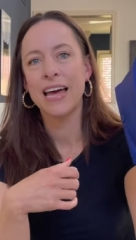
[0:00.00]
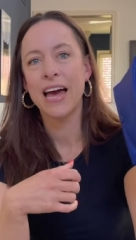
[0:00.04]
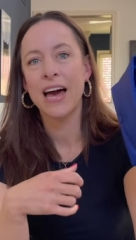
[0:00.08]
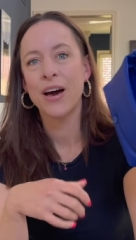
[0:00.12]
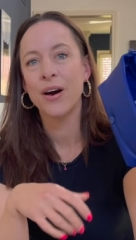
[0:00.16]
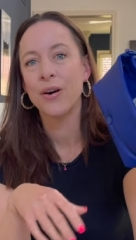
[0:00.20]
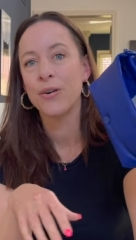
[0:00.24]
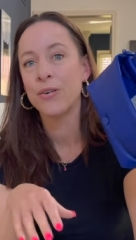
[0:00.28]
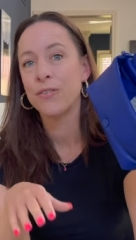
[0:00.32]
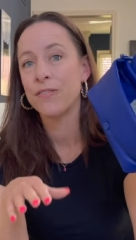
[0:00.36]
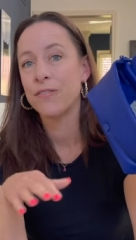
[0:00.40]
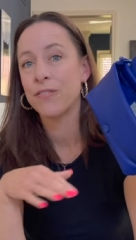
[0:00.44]

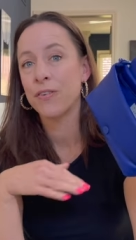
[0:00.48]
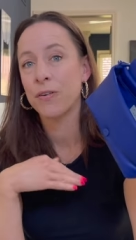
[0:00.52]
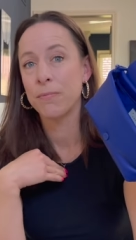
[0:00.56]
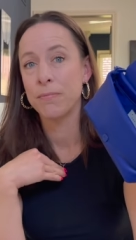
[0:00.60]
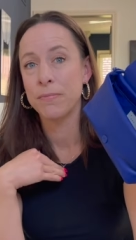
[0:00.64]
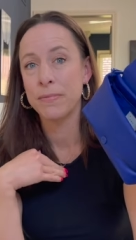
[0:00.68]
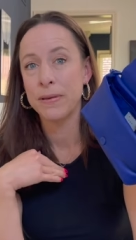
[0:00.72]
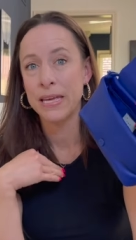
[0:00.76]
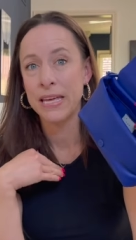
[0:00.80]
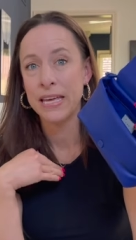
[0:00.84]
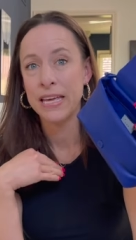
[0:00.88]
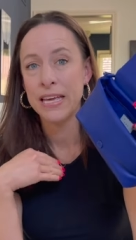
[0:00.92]
out for
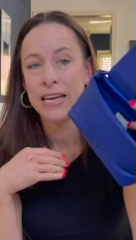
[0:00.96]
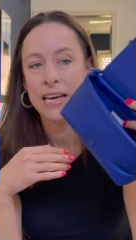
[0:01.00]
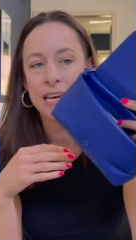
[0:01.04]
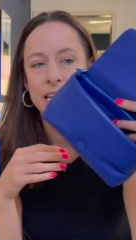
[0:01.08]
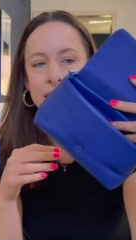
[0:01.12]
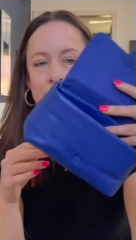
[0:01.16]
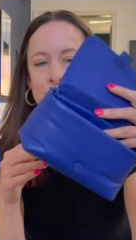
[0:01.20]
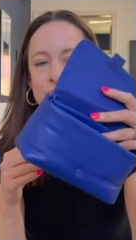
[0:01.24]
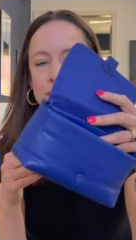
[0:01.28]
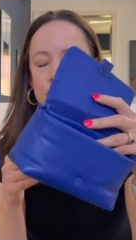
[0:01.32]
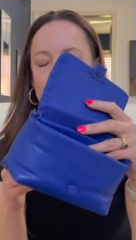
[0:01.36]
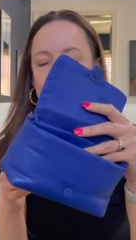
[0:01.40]
me
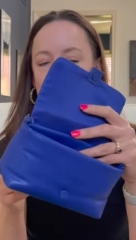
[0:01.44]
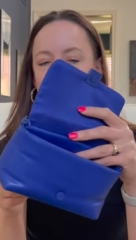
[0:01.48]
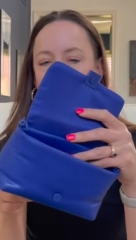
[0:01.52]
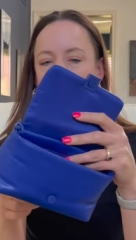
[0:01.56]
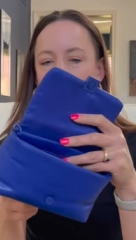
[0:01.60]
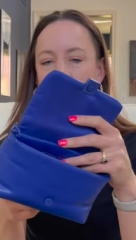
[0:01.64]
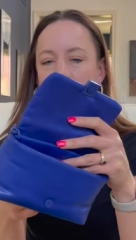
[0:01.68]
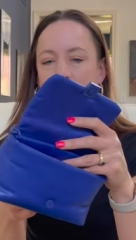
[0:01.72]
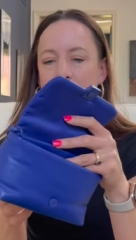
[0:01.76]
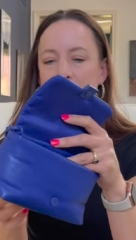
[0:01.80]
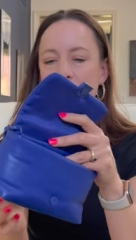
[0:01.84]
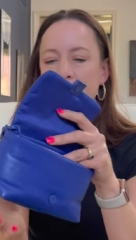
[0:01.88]
at
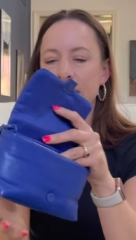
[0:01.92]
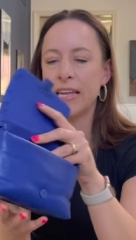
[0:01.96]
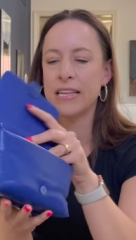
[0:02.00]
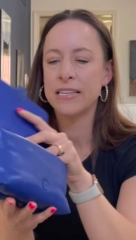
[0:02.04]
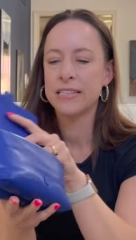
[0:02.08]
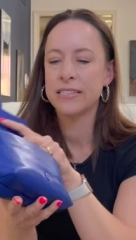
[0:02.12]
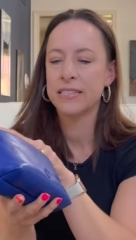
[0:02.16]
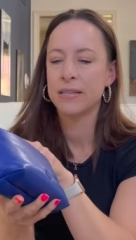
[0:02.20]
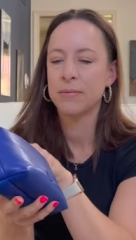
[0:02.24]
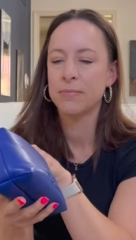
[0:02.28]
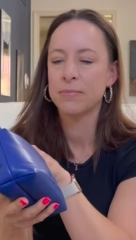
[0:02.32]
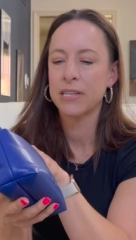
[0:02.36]
Target and
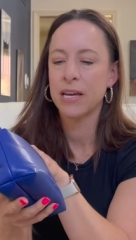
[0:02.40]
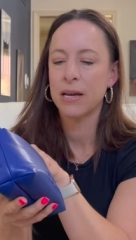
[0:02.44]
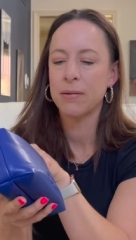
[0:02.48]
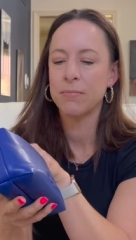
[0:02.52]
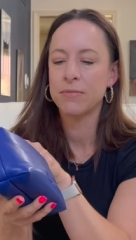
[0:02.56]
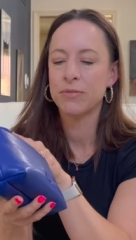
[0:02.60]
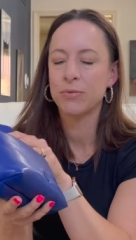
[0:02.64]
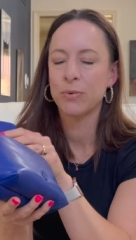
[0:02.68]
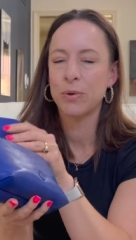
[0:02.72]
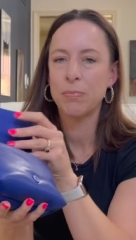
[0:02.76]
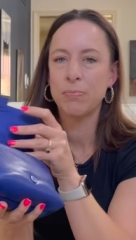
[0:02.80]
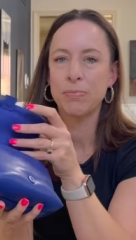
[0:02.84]

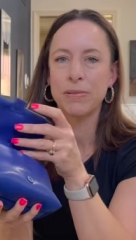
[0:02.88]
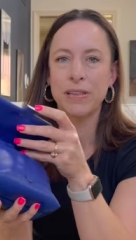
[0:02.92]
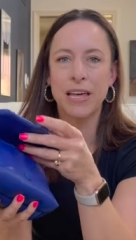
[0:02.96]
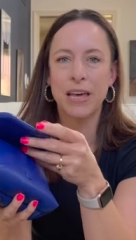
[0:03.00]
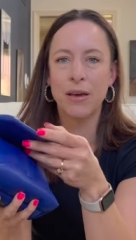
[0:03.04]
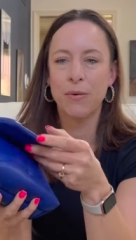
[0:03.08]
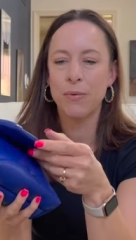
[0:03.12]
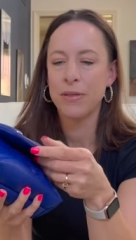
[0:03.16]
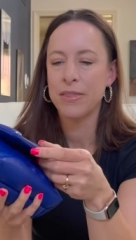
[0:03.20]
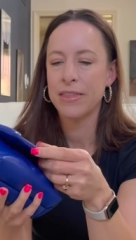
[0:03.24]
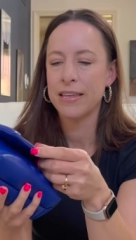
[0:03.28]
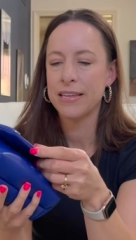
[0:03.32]
sometimes we play
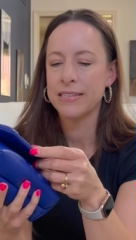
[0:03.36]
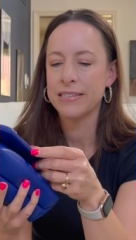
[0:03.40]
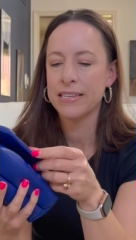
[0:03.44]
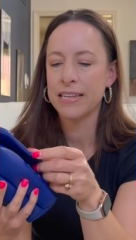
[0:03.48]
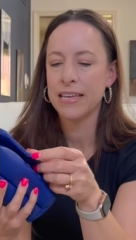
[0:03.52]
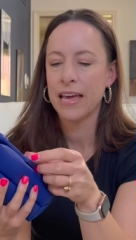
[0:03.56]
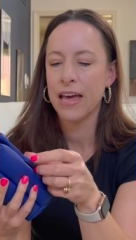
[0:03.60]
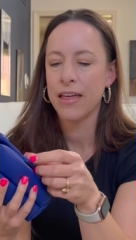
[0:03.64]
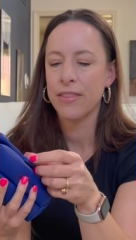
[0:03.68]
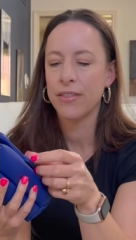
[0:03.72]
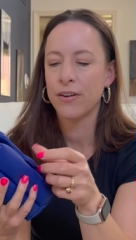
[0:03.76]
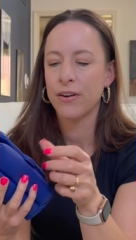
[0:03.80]
with it
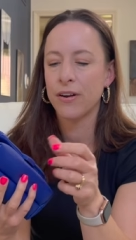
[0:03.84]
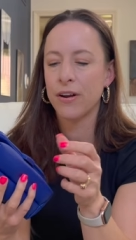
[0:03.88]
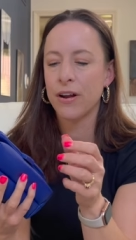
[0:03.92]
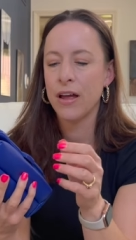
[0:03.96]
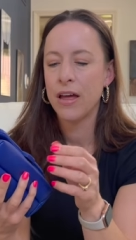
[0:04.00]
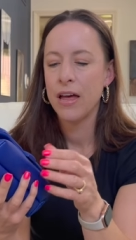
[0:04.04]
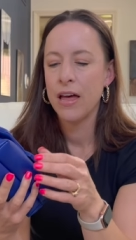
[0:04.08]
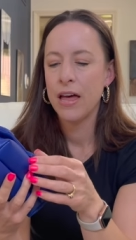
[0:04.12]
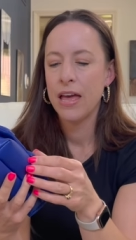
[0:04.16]
together.